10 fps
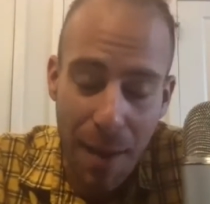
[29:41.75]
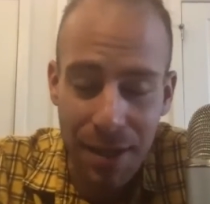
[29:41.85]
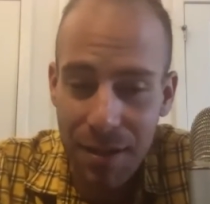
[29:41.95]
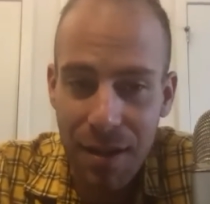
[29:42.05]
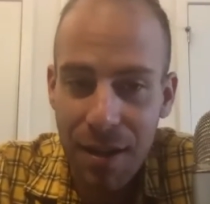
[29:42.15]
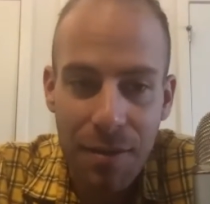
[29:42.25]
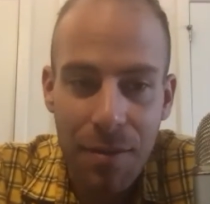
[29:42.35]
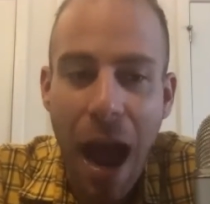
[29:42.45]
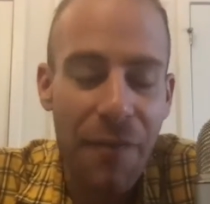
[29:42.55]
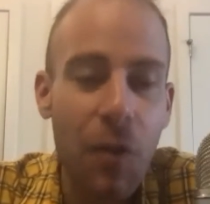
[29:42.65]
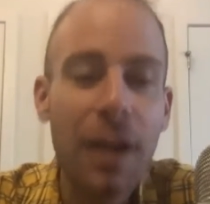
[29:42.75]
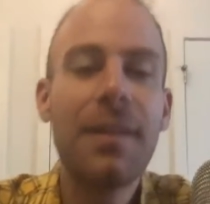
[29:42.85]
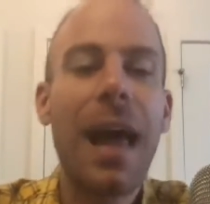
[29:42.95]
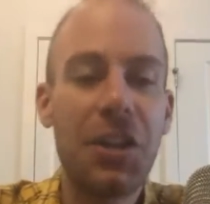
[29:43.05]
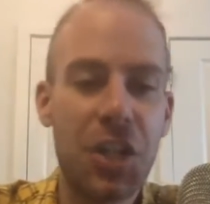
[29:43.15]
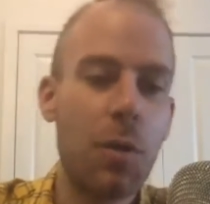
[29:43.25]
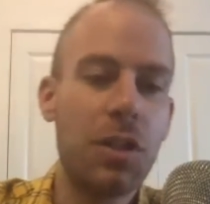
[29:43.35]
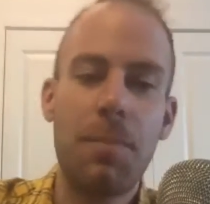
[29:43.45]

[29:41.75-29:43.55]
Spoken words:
I mean, I feel like last year was